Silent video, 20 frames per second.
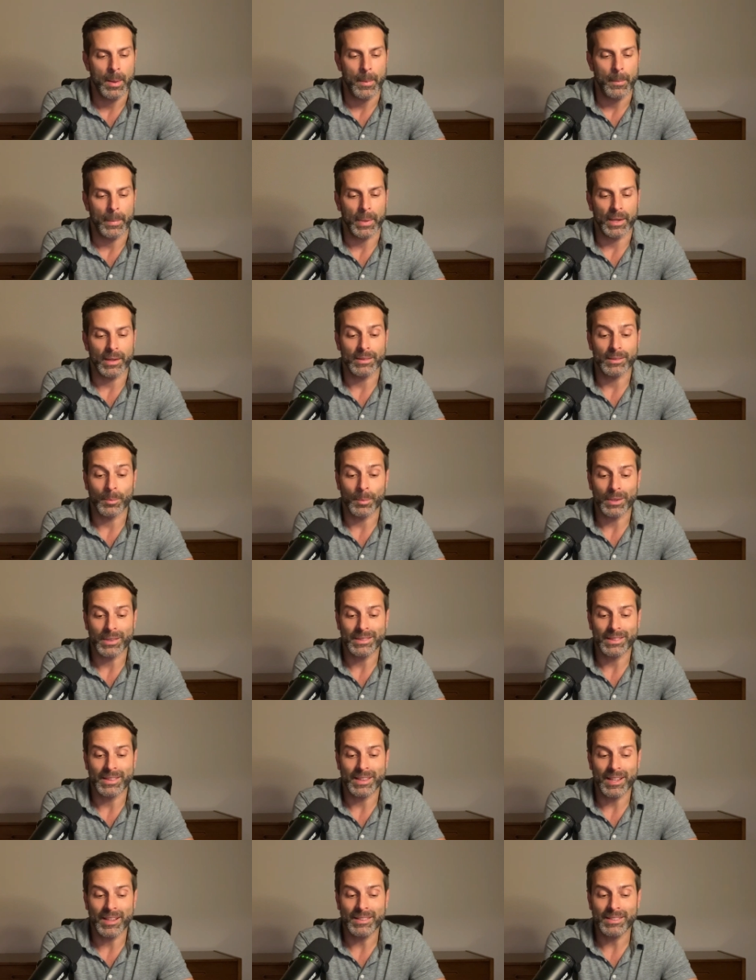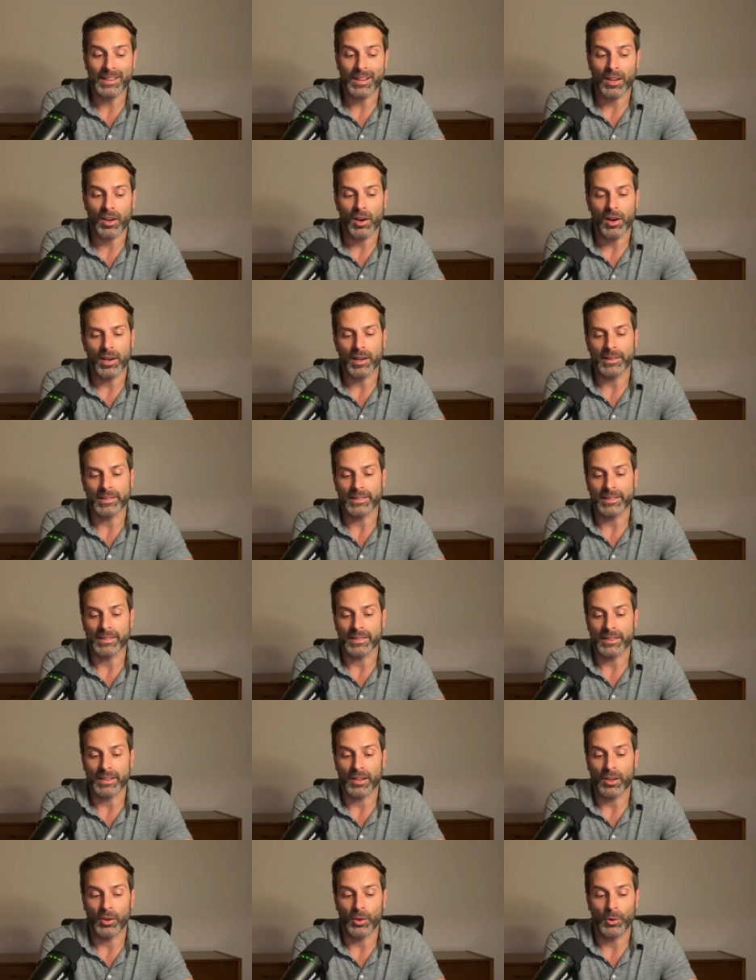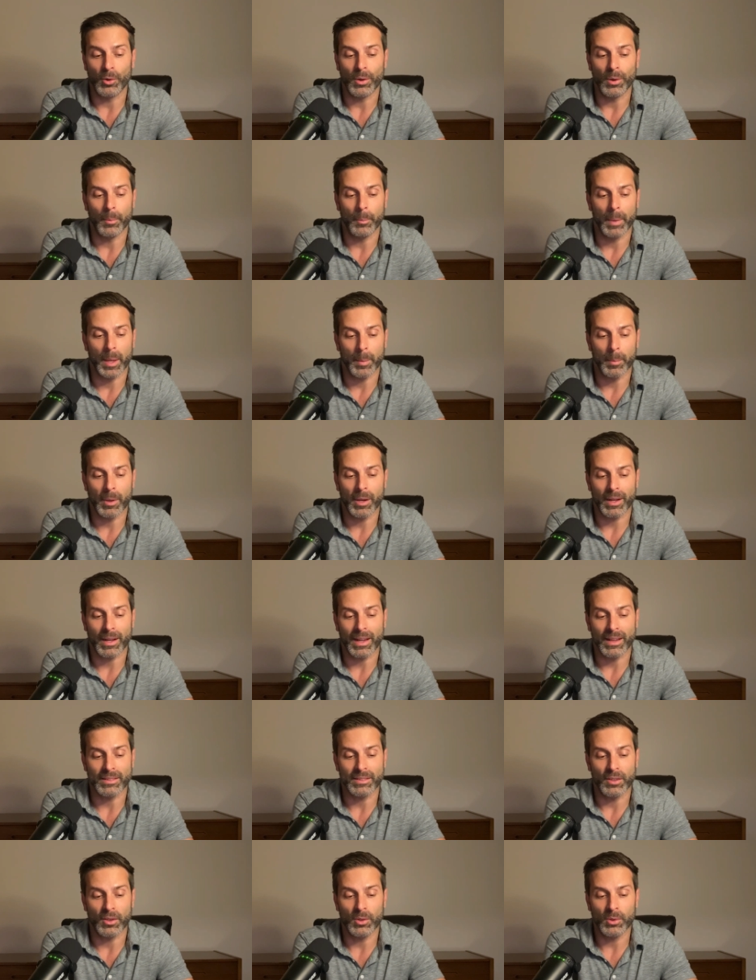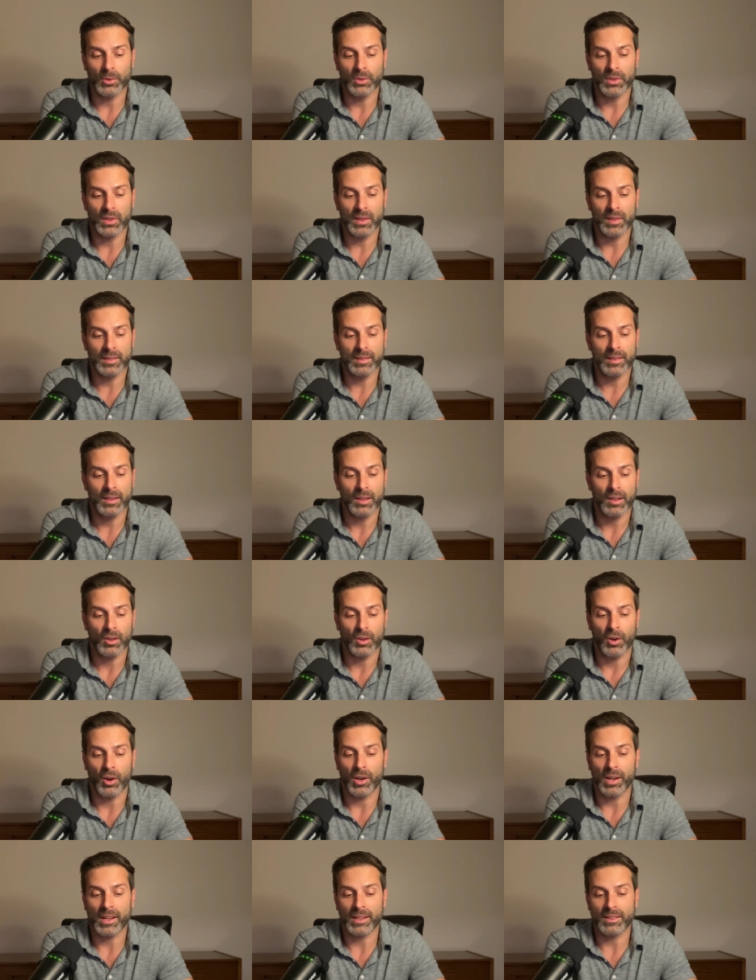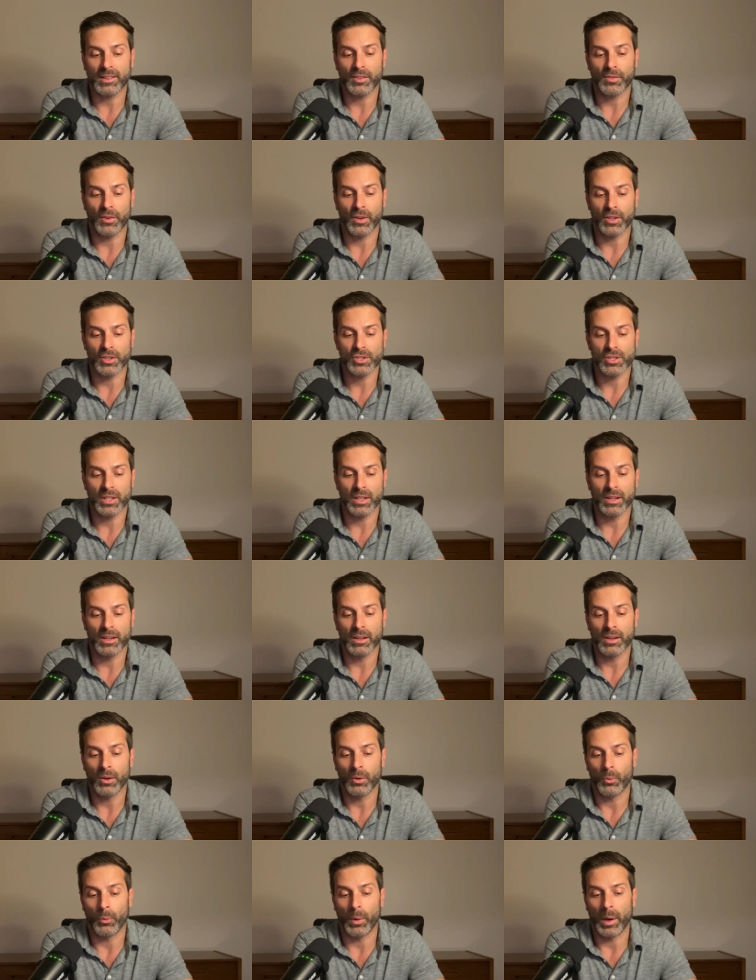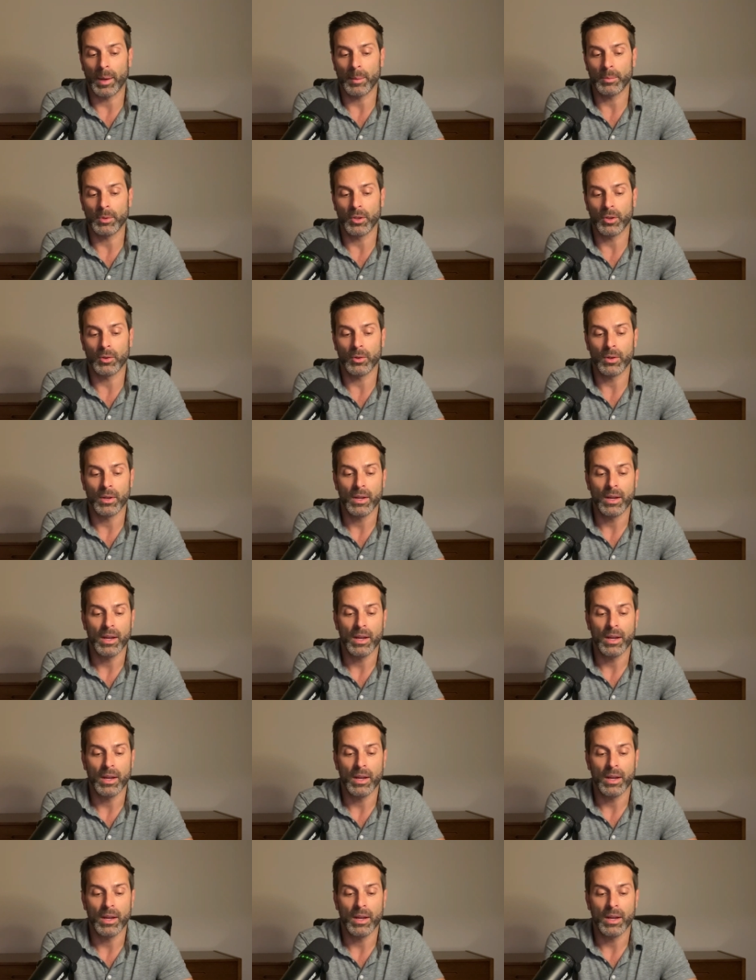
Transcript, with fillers: Because amongst things it causes include metabolic acidosis, cardiac dysfunction, rhabdo,